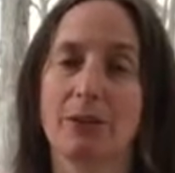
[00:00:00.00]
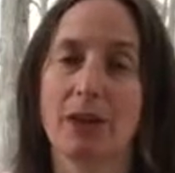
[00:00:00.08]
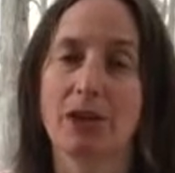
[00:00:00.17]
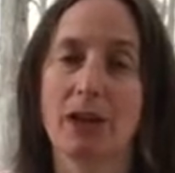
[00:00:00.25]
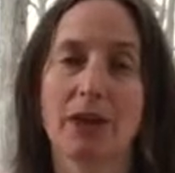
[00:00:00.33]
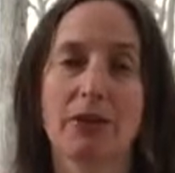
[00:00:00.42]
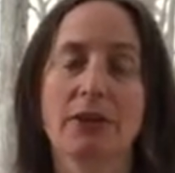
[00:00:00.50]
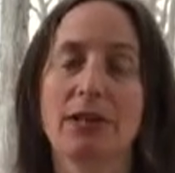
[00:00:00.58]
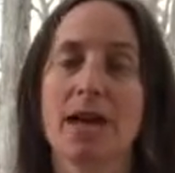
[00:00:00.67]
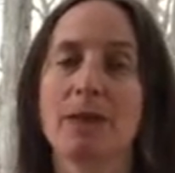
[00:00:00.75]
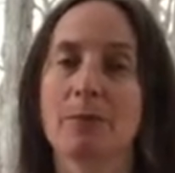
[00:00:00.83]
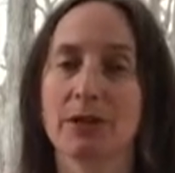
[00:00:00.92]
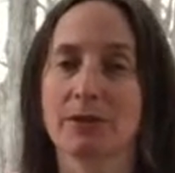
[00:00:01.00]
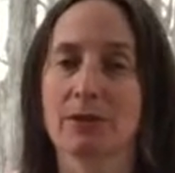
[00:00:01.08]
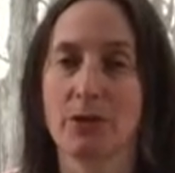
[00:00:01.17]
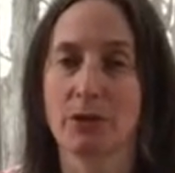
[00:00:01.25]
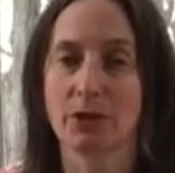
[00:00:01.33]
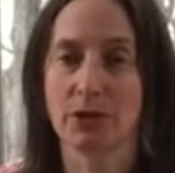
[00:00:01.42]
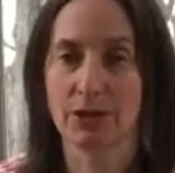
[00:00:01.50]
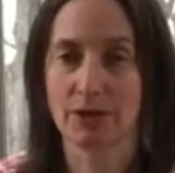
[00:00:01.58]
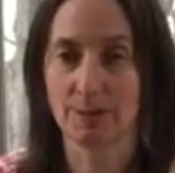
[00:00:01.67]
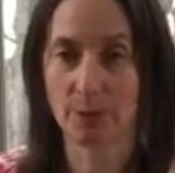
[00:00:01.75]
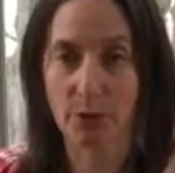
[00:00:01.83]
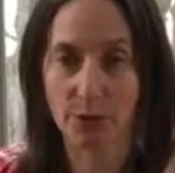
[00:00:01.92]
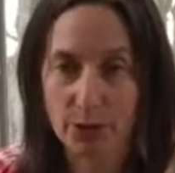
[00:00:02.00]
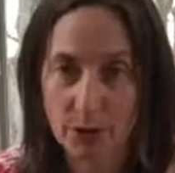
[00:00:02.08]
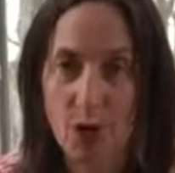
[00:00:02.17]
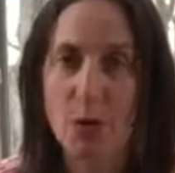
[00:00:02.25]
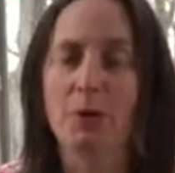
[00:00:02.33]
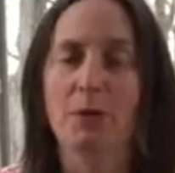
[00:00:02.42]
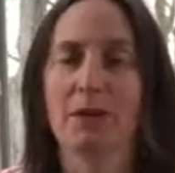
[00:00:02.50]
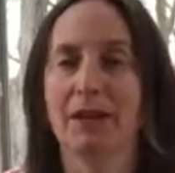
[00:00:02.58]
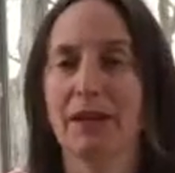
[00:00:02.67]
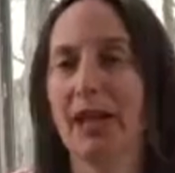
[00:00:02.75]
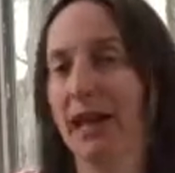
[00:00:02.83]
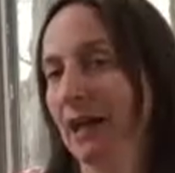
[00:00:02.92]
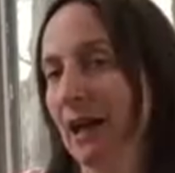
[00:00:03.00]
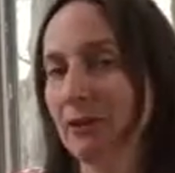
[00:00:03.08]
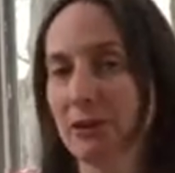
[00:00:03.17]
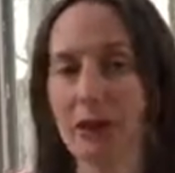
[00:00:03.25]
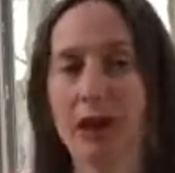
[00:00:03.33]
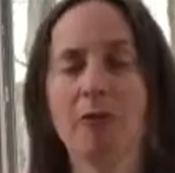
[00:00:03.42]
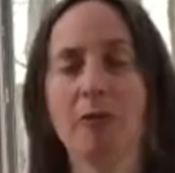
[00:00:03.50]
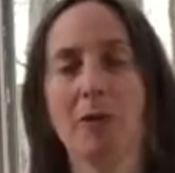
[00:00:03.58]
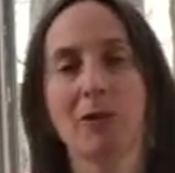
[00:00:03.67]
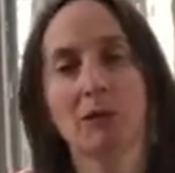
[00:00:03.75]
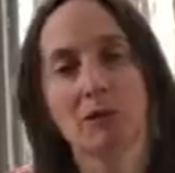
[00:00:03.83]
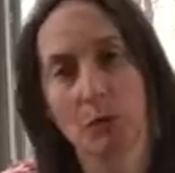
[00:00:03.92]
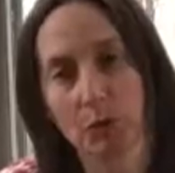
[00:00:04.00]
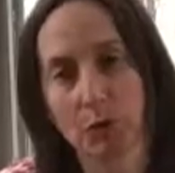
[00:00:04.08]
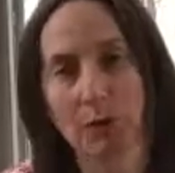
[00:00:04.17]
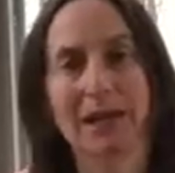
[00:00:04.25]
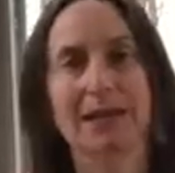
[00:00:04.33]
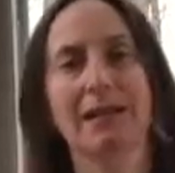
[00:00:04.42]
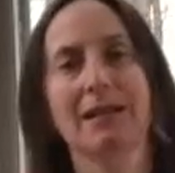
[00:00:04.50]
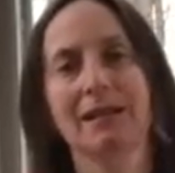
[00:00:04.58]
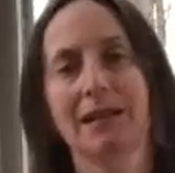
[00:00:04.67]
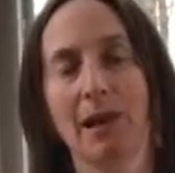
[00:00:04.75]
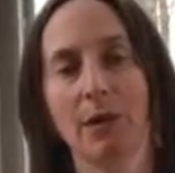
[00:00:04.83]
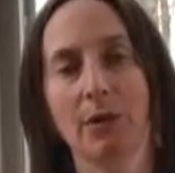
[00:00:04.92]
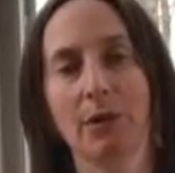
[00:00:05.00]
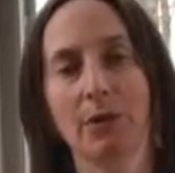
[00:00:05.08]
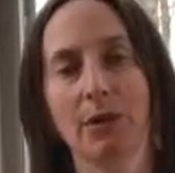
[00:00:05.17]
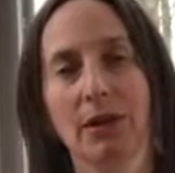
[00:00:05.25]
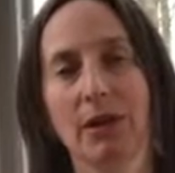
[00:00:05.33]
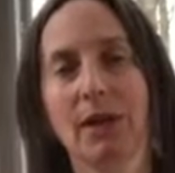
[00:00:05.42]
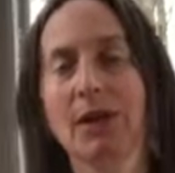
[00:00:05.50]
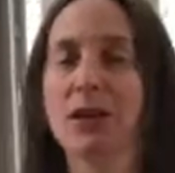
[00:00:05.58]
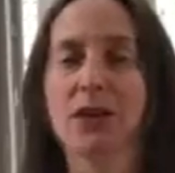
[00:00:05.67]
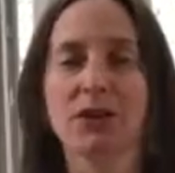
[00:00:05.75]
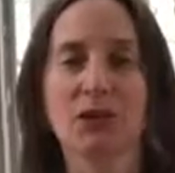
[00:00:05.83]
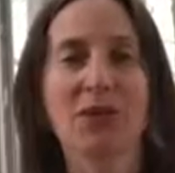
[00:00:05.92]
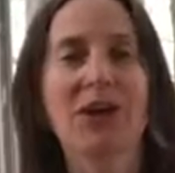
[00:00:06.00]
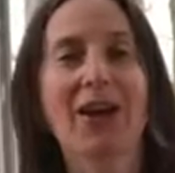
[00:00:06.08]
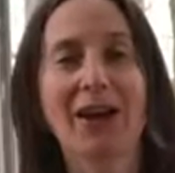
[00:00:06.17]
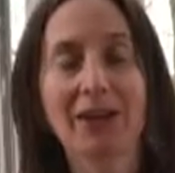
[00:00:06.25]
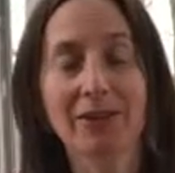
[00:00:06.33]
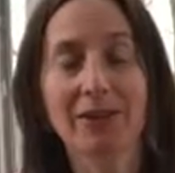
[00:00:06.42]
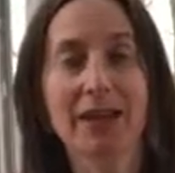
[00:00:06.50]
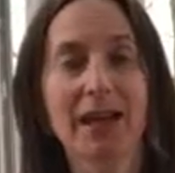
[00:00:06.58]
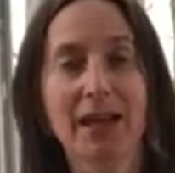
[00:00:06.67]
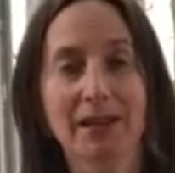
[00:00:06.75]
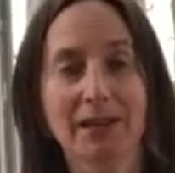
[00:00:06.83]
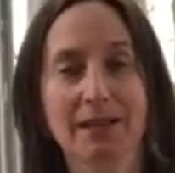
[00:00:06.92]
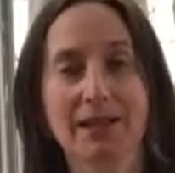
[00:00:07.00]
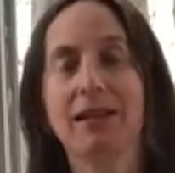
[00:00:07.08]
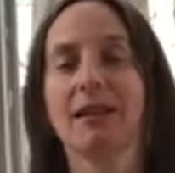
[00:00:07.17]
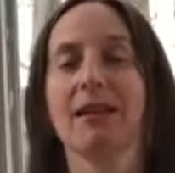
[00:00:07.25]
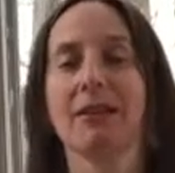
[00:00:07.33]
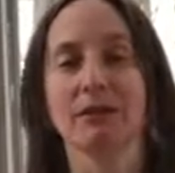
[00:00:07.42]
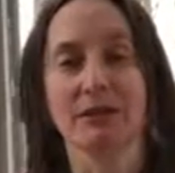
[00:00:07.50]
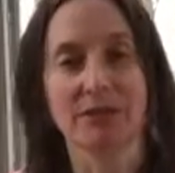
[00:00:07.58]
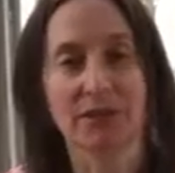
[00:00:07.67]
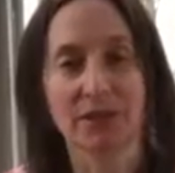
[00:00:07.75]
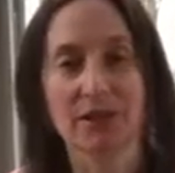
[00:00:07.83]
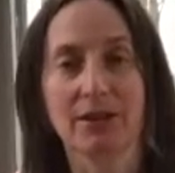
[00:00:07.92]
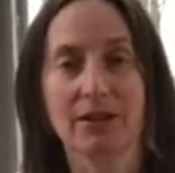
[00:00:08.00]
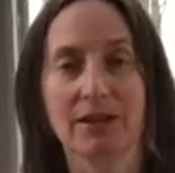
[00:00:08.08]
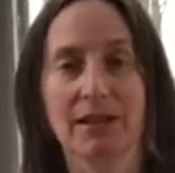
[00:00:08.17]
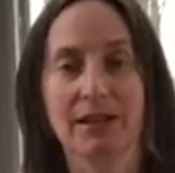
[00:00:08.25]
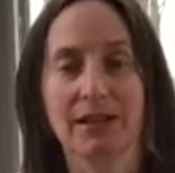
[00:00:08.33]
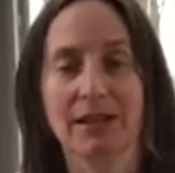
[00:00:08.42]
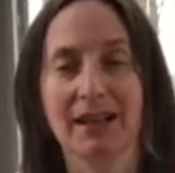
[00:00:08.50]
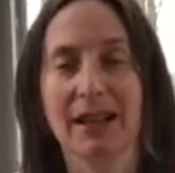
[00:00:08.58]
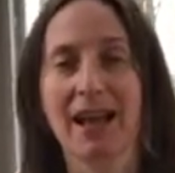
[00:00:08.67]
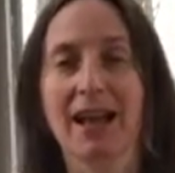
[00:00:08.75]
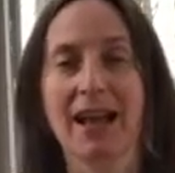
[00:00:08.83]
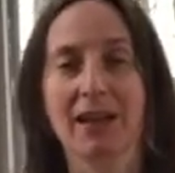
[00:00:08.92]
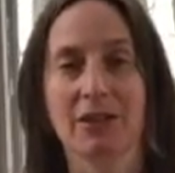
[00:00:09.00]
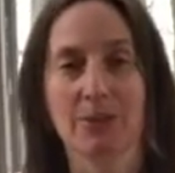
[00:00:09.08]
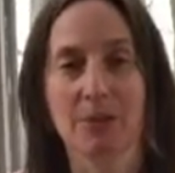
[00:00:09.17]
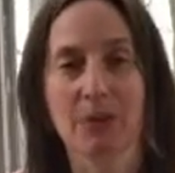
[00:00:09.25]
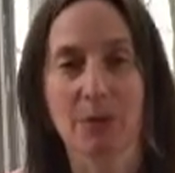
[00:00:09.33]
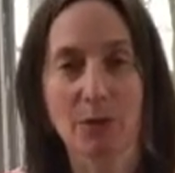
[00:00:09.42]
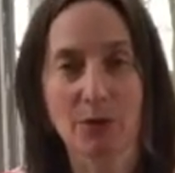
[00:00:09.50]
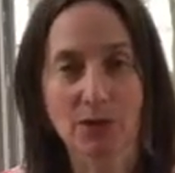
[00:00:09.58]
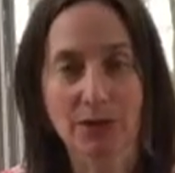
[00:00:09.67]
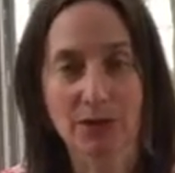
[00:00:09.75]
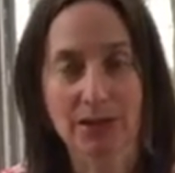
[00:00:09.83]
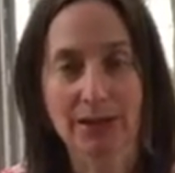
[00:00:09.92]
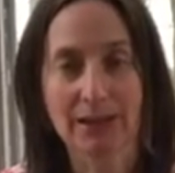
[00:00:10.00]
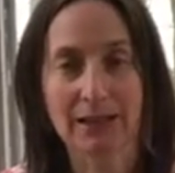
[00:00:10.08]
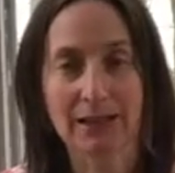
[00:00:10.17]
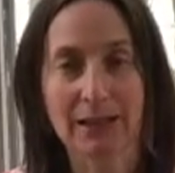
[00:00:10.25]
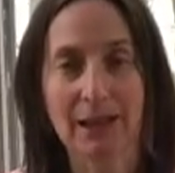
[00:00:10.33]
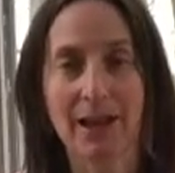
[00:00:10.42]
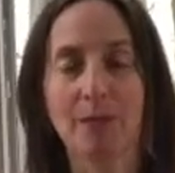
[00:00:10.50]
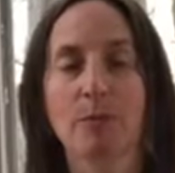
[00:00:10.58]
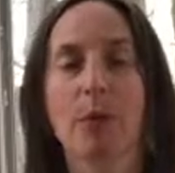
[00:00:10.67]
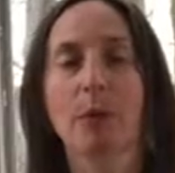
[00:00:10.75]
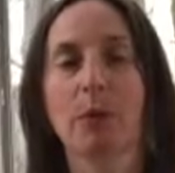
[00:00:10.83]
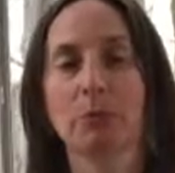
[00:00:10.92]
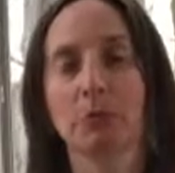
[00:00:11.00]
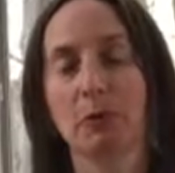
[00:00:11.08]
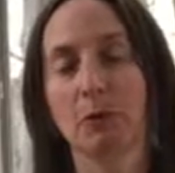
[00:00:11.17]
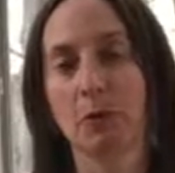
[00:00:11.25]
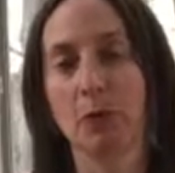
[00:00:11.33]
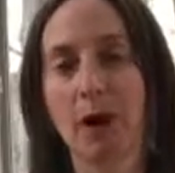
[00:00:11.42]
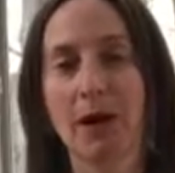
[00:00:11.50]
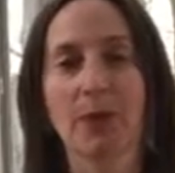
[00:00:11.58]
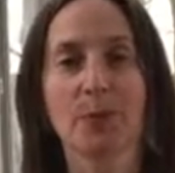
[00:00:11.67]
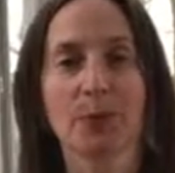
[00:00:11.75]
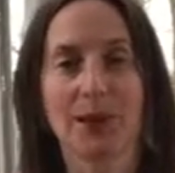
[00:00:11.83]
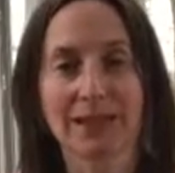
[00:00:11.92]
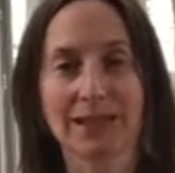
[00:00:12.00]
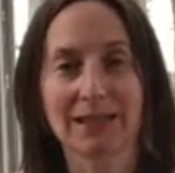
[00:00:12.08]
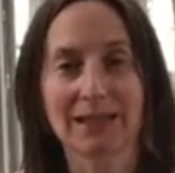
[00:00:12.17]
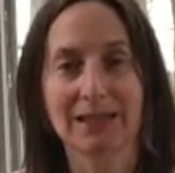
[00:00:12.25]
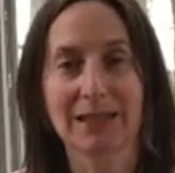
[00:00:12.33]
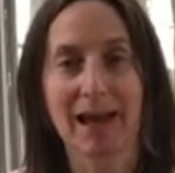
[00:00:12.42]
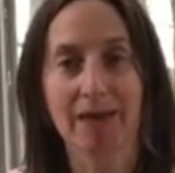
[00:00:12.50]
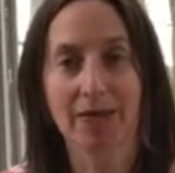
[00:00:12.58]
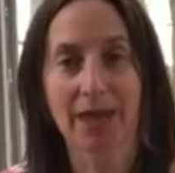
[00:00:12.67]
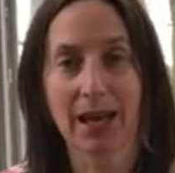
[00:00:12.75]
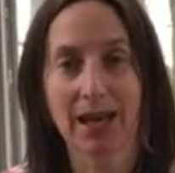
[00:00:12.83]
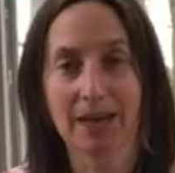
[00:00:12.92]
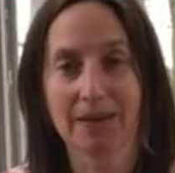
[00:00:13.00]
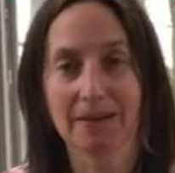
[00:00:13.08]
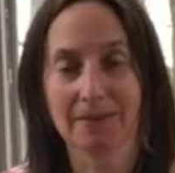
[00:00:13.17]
which other types of emotions, both in coping with it and other life emotions, will rest into that wound. So in either case, there's the physical healing and there's the emotional healing, and both require presence to navigate.